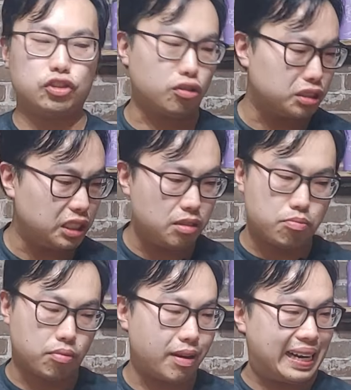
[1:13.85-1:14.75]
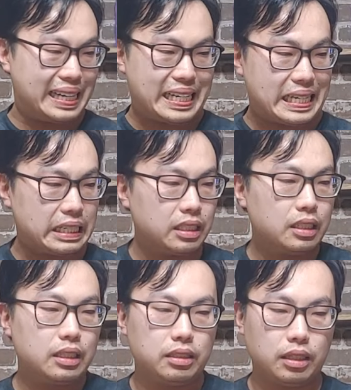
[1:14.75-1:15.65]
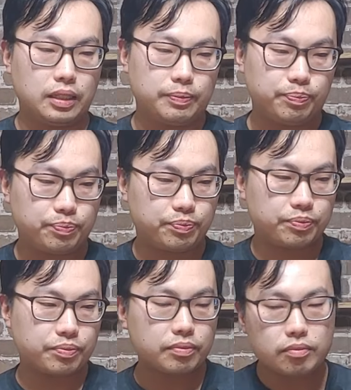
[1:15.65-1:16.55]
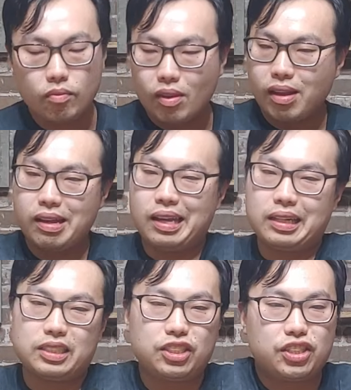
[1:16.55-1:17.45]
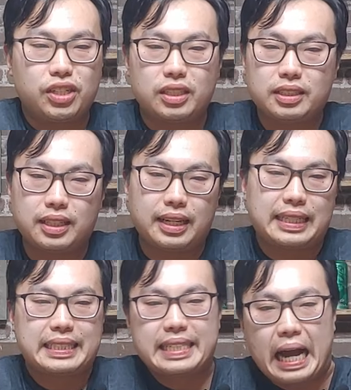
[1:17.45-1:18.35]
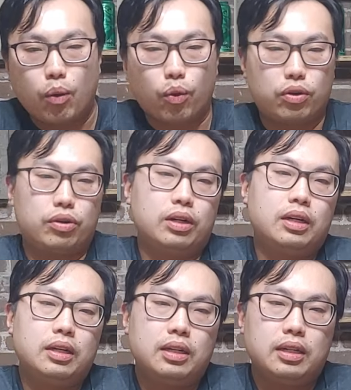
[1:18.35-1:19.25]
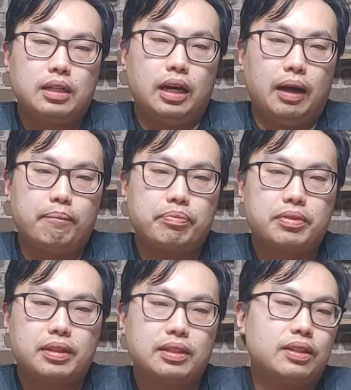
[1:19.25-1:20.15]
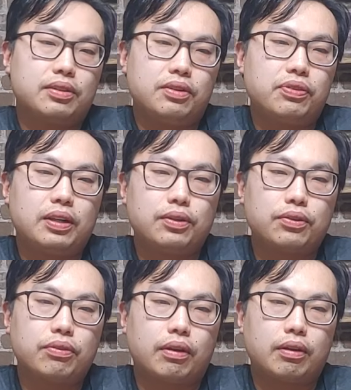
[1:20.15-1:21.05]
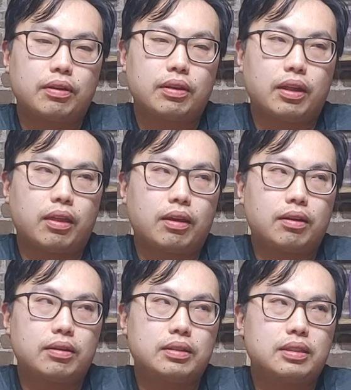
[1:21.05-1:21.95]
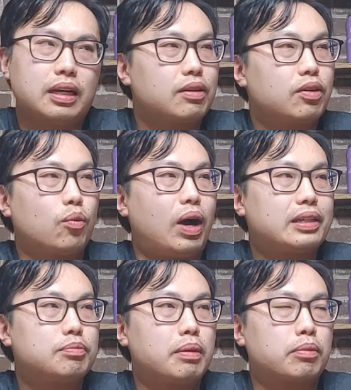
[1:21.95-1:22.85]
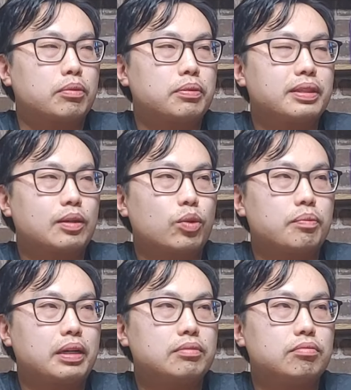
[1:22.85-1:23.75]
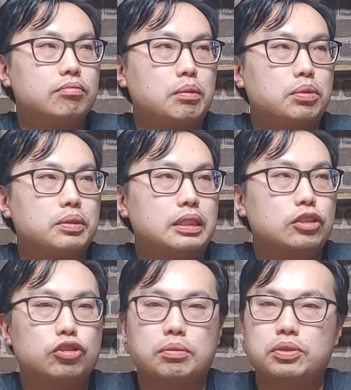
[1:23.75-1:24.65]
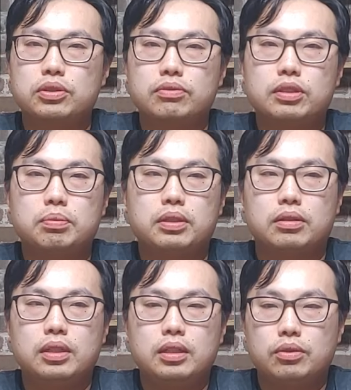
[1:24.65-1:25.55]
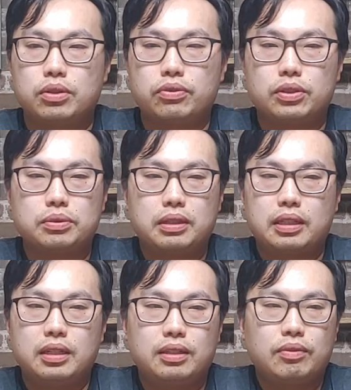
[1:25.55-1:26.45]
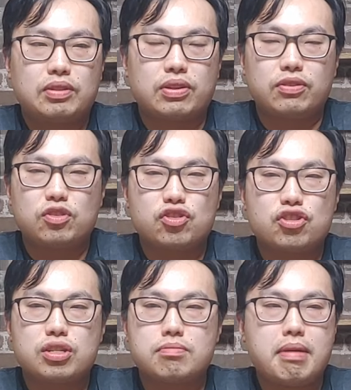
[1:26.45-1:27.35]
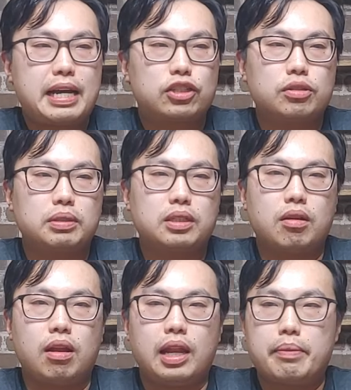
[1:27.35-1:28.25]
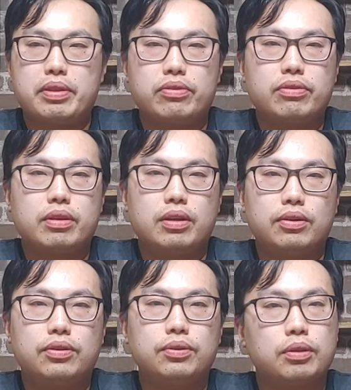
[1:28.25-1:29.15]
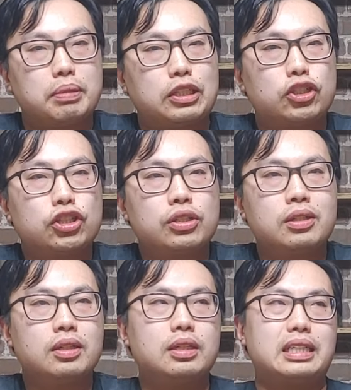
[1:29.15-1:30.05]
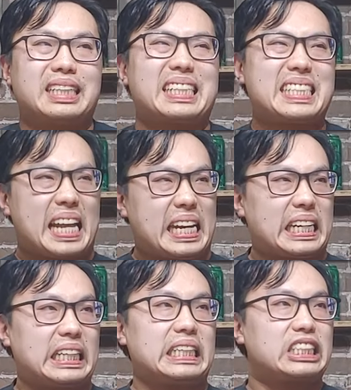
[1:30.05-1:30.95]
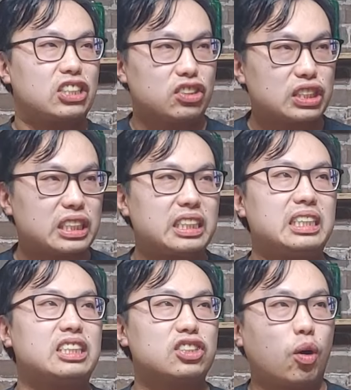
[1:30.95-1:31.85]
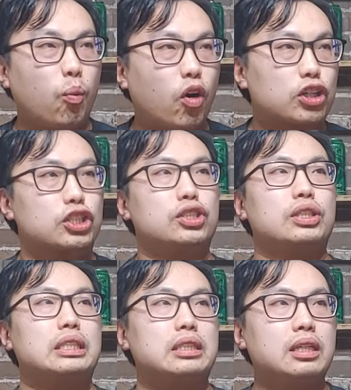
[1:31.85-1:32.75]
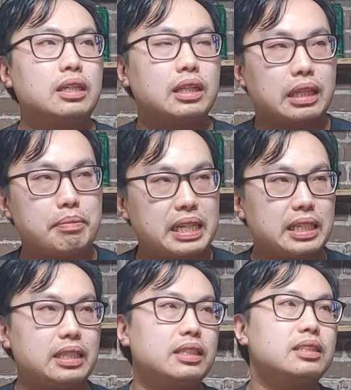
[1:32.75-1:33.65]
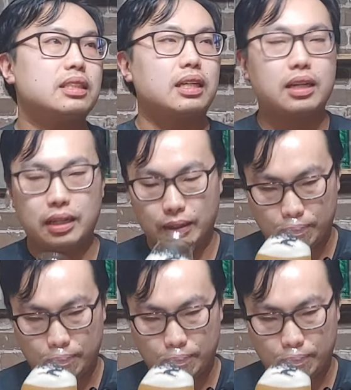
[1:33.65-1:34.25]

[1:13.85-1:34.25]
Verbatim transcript: salty, briny. Um, it's just like sour. Um, it, it, it follows like I think I don't know why it's memorable, but like one of my memorable like descriptors of Spear, one reviewer was like, it's like if you just smashed a bunch of lemons into the beach. And it's like sandy and salty and salt water and lemony. It's like